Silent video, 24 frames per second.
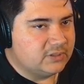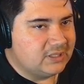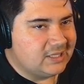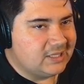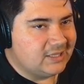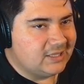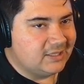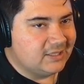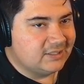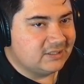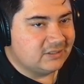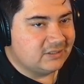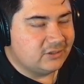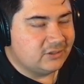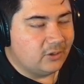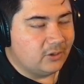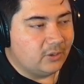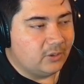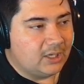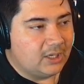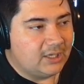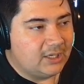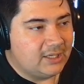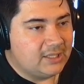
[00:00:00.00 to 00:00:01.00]
and then this is
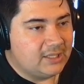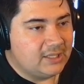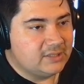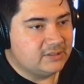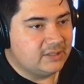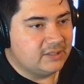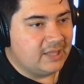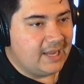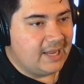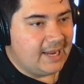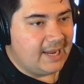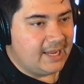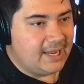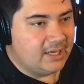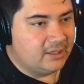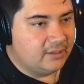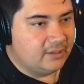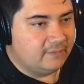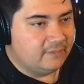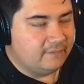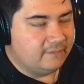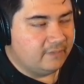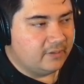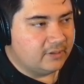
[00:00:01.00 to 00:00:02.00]
going on into the
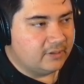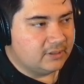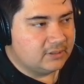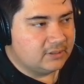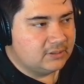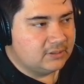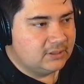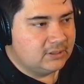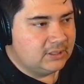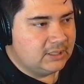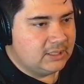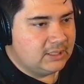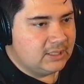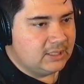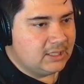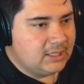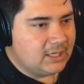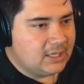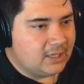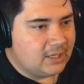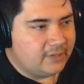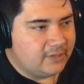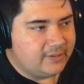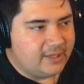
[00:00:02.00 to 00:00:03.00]
end of the
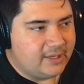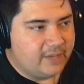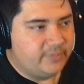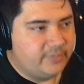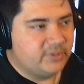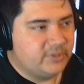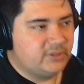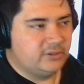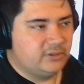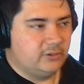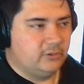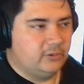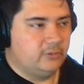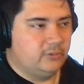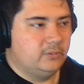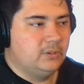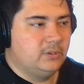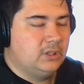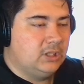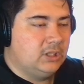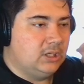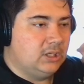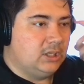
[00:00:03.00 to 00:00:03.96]
episode,